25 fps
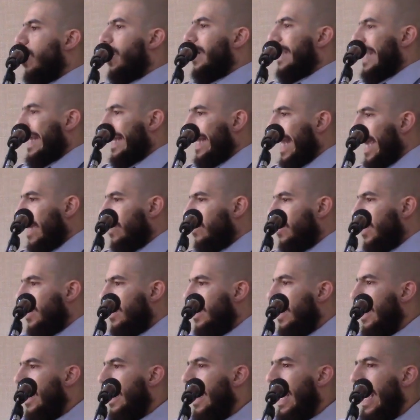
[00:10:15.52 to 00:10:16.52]
are
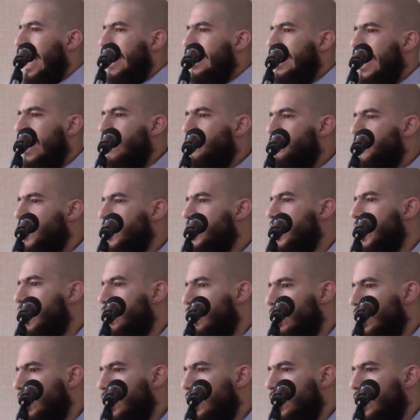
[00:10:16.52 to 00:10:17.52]
connected, and then
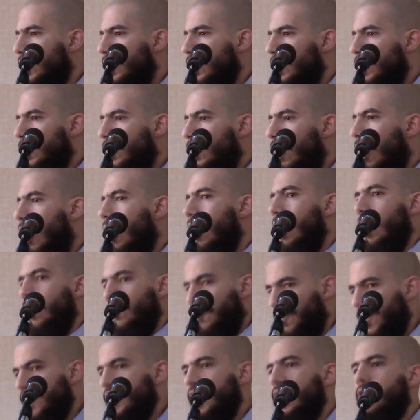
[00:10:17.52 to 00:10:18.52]

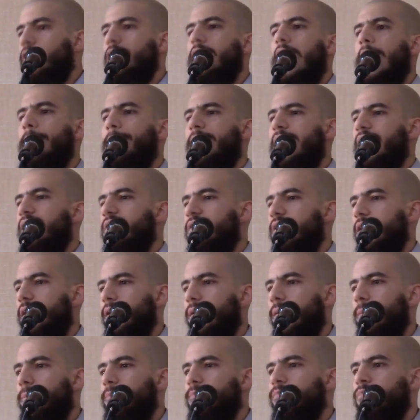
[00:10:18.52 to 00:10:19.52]
physical ability.
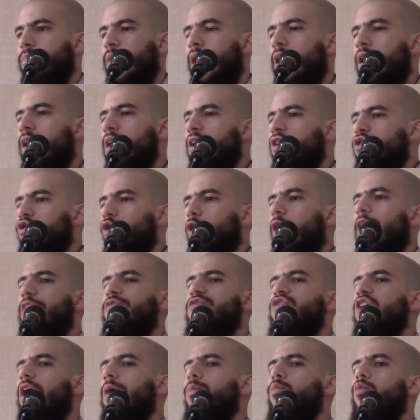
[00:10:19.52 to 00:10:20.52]
So
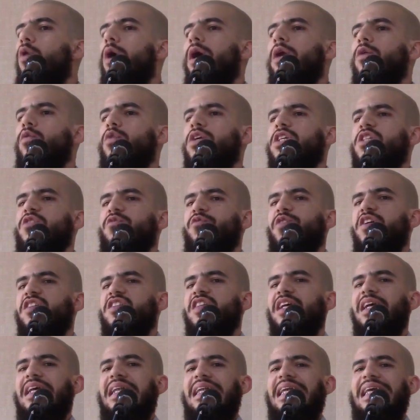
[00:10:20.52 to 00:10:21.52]
if someone was
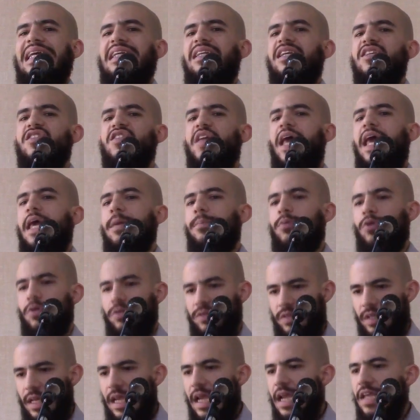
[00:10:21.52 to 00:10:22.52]
physically
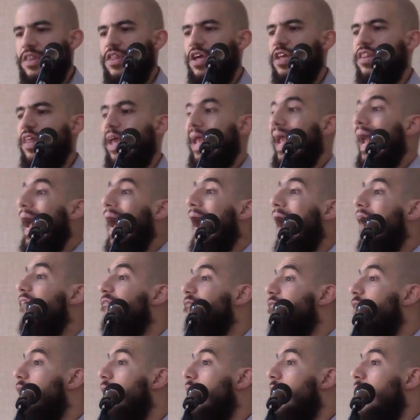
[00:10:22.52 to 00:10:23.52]
disabled, either they
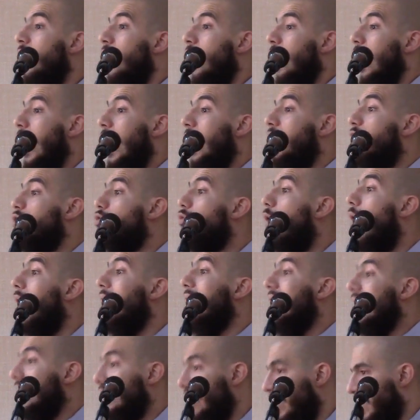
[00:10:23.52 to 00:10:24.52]
have a
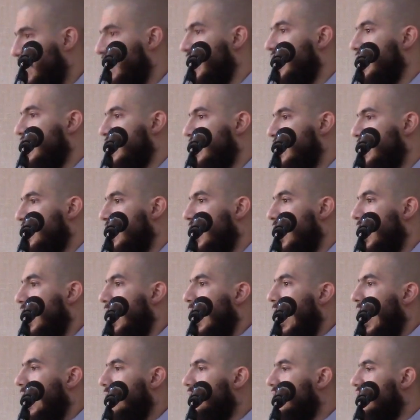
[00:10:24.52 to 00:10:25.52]
chronic disease,
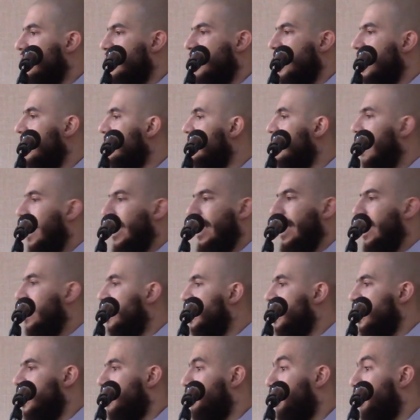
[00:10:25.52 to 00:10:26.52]
a disease that is